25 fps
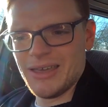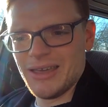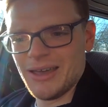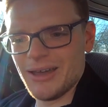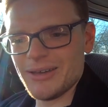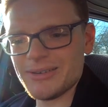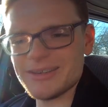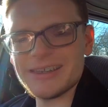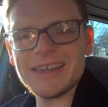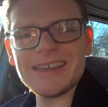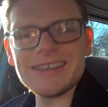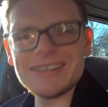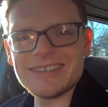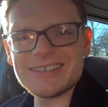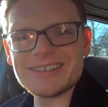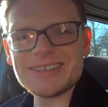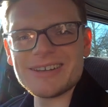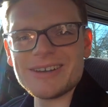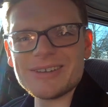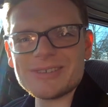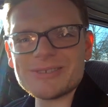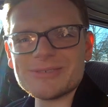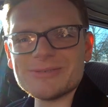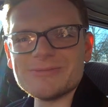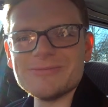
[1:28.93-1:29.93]
Okay, this
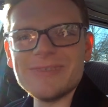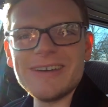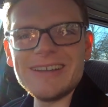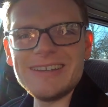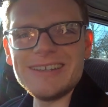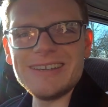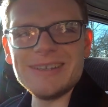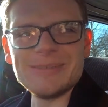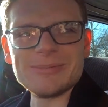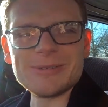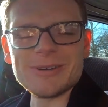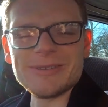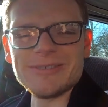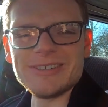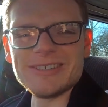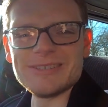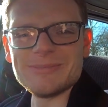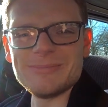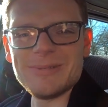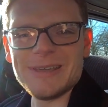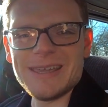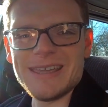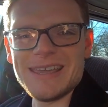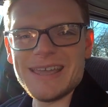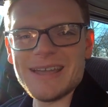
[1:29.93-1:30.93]
car's already proving to
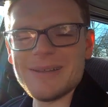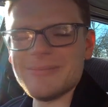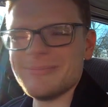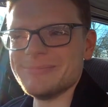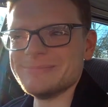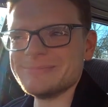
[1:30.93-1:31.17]
be